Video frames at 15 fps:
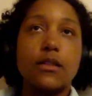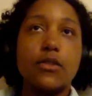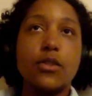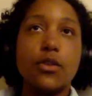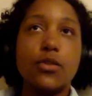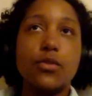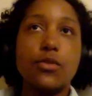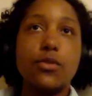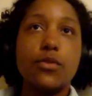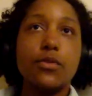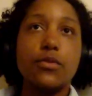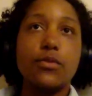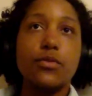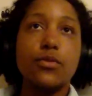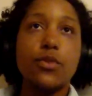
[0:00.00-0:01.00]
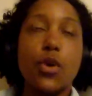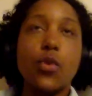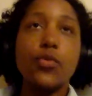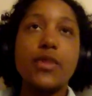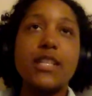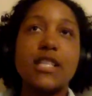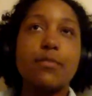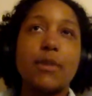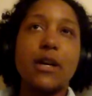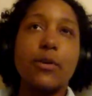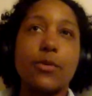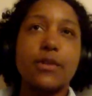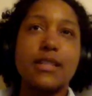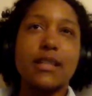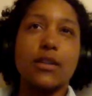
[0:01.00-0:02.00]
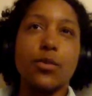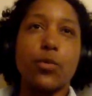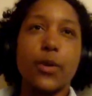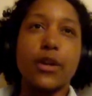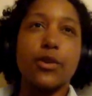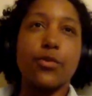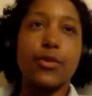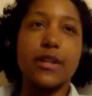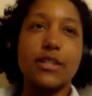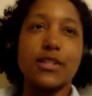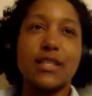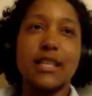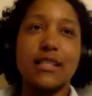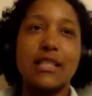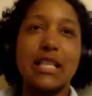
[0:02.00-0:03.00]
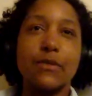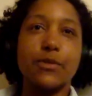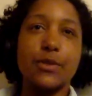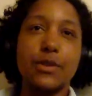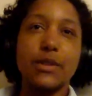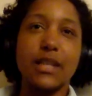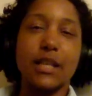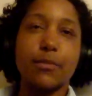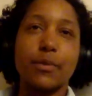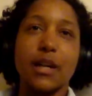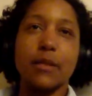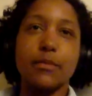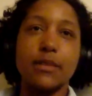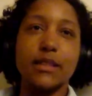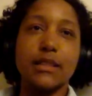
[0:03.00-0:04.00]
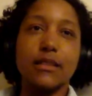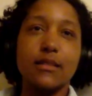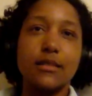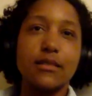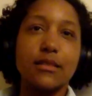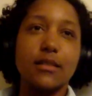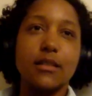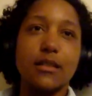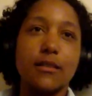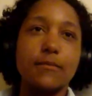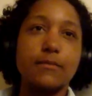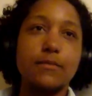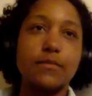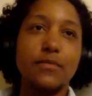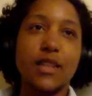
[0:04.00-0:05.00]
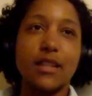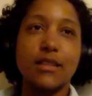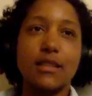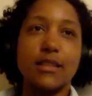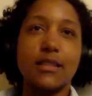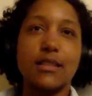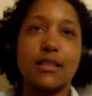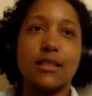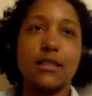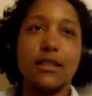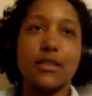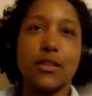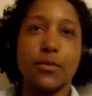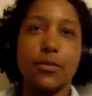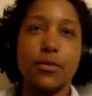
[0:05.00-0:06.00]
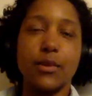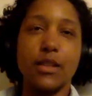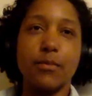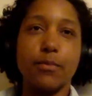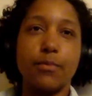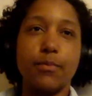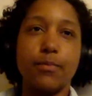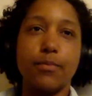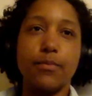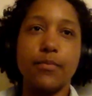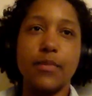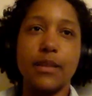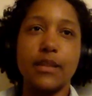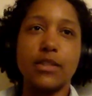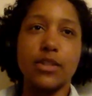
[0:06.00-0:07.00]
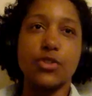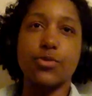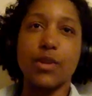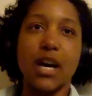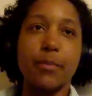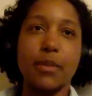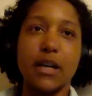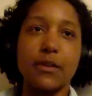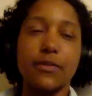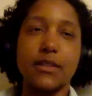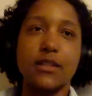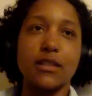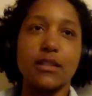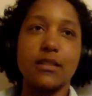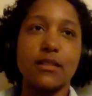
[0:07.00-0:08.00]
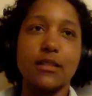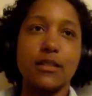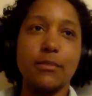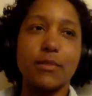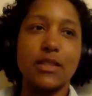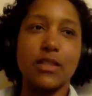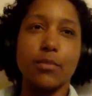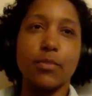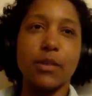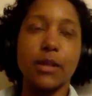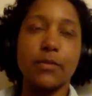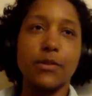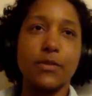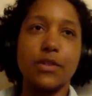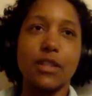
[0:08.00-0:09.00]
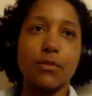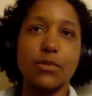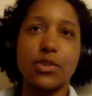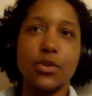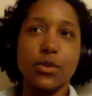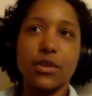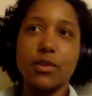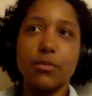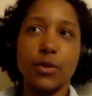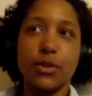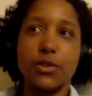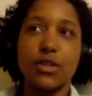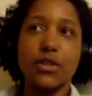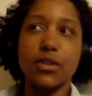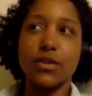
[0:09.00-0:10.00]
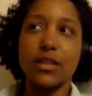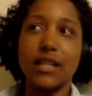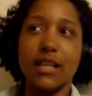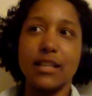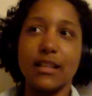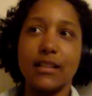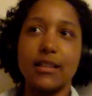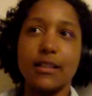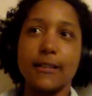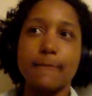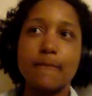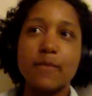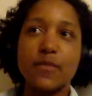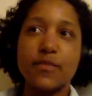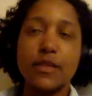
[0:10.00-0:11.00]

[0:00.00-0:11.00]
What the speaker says: No, the only spot where it's like a weird ridge is at Devil's Lake, probably. Because it's a drop off. It's a bluff of some sort more so than anything.